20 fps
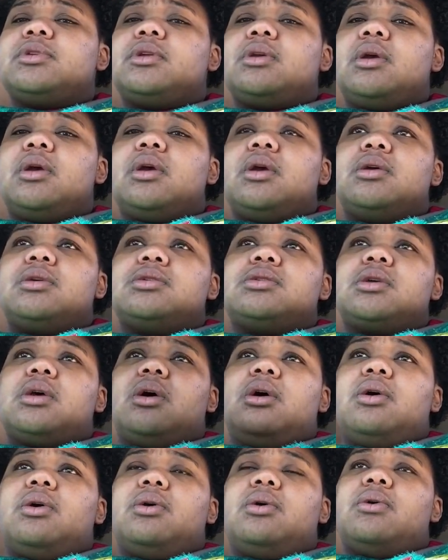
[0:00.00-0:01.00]

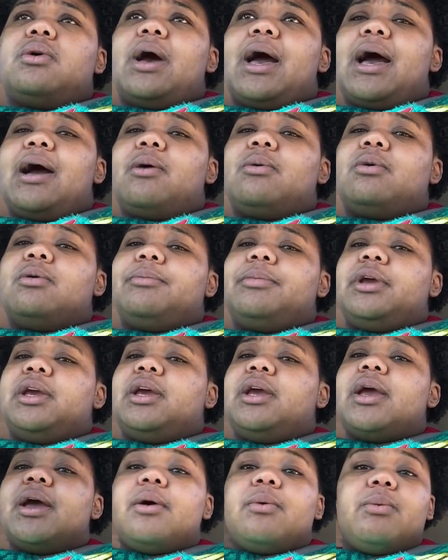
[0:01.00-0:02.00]
So I will be
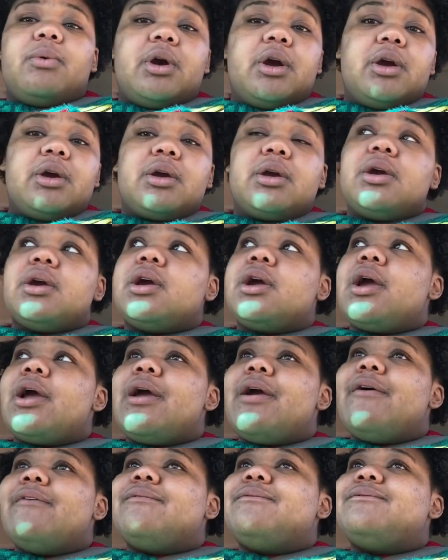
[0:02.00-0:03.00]
at work
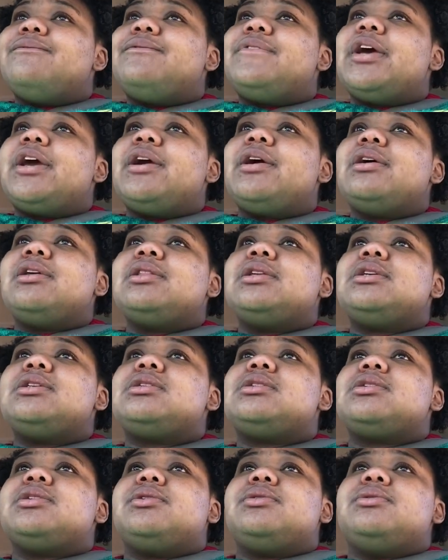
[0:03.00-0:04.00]
fairly
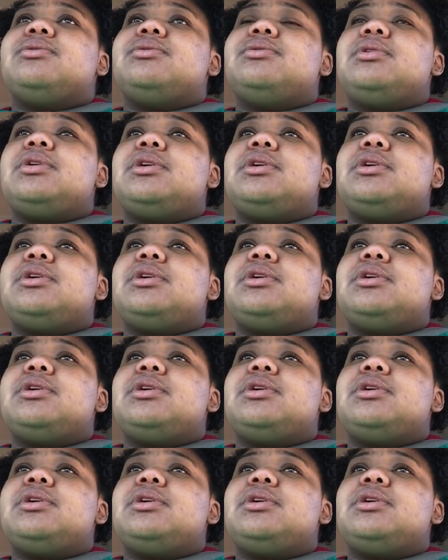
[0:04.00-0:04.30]
soon,